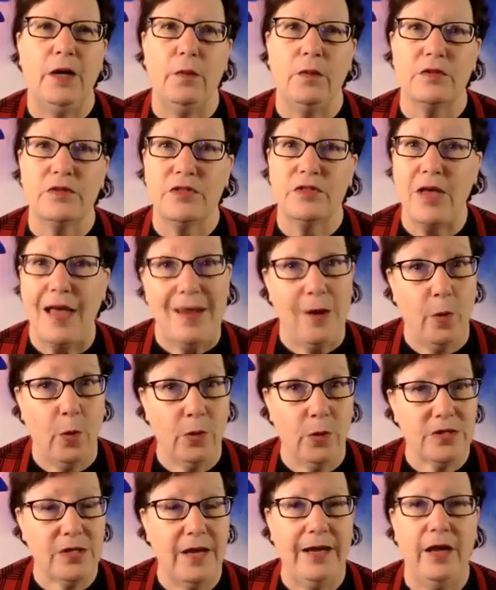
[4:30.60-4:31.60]
So
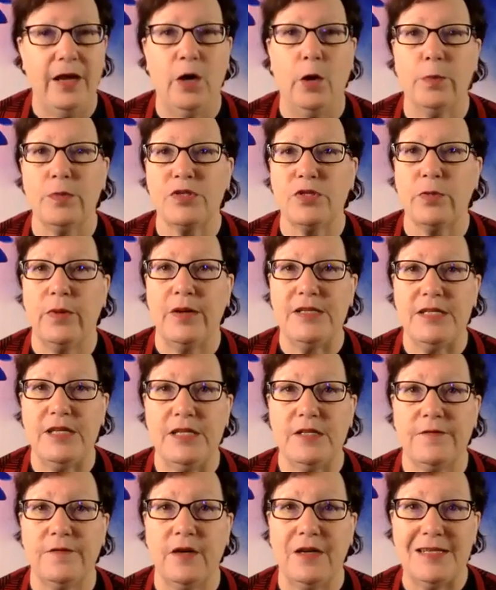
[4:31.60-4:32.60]
also helps to
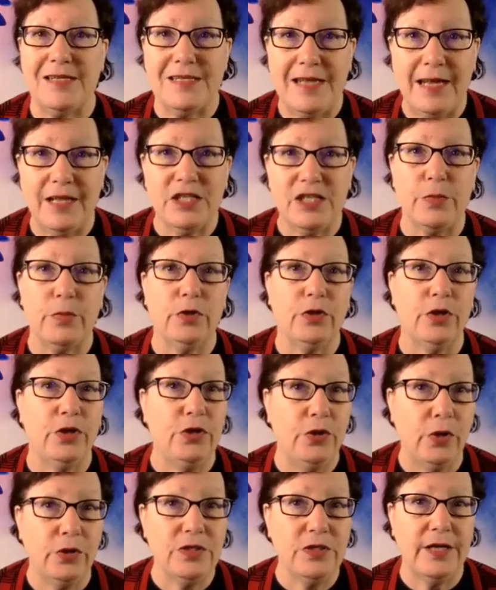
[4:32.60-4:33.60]
identify taxable and
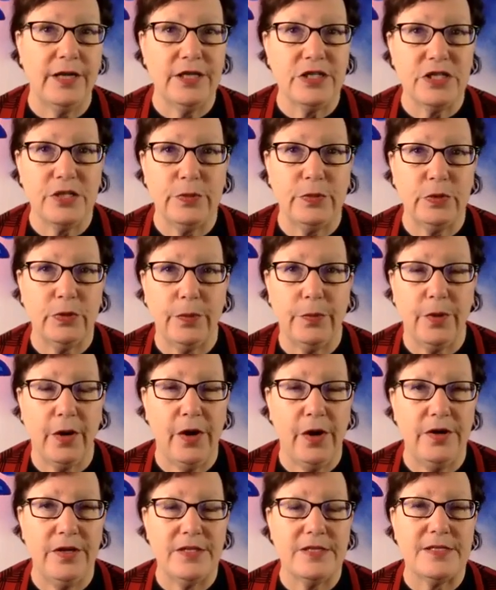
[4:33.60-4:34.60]
non-taxable
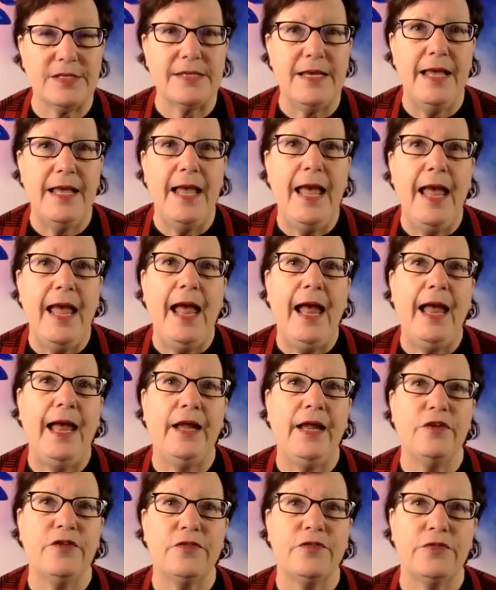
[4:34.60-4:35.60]
components.
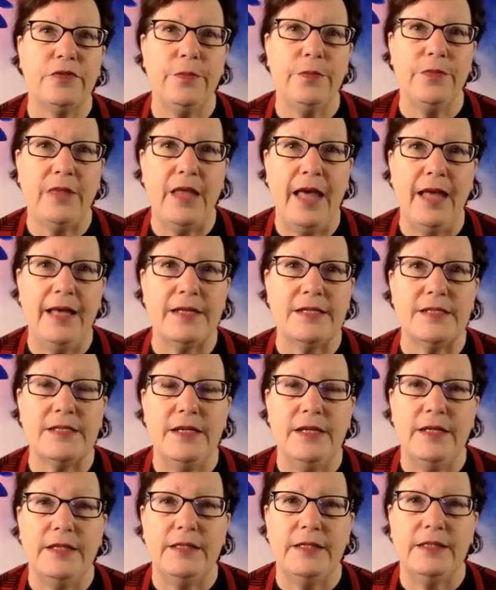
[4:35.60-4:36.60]
And from that,
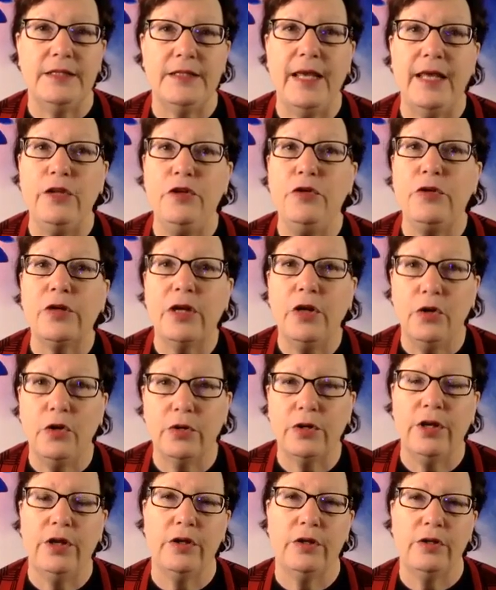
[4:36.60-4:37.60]
then you can look
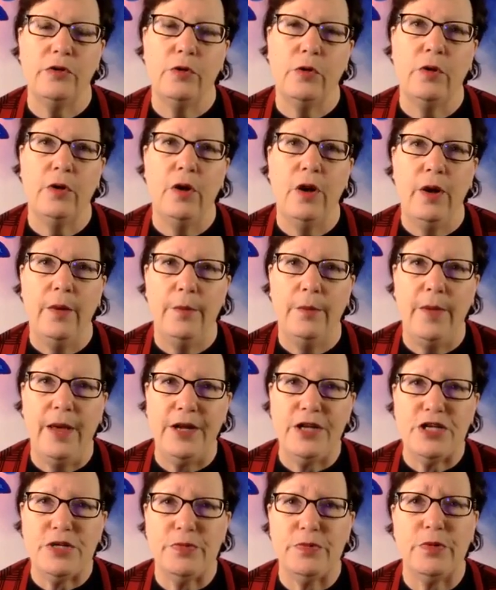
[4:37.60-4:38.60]
at your
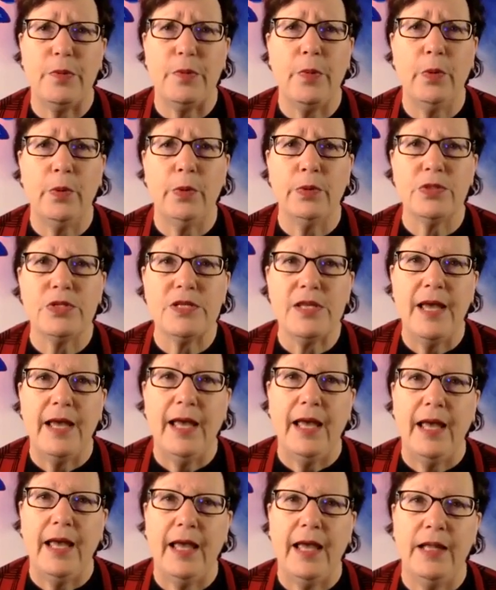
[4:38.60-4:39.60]
management reports
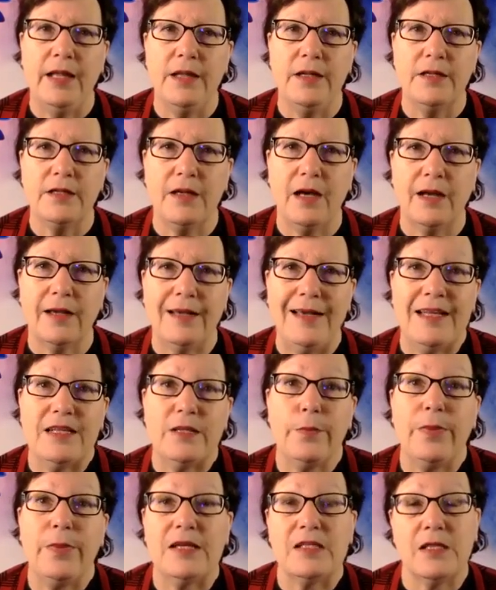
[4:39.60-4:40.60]
and get a
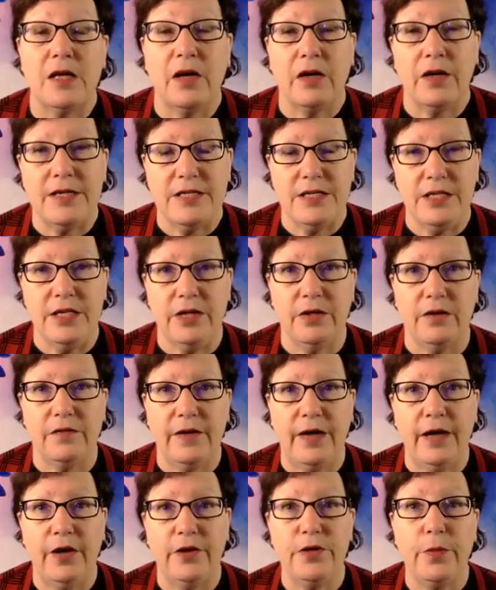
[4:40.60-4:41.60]
better idea of
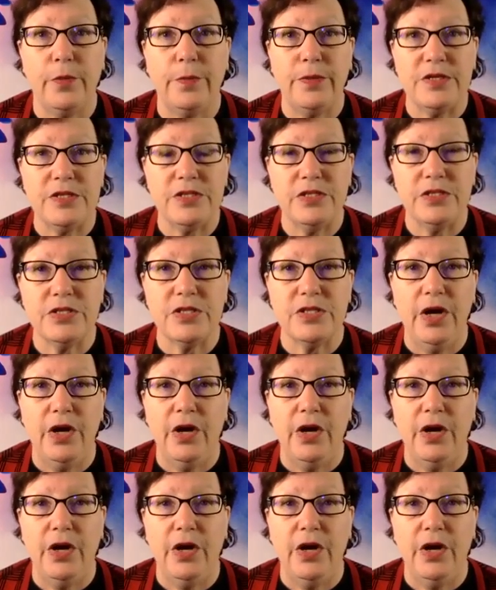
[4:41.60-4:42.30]
how your business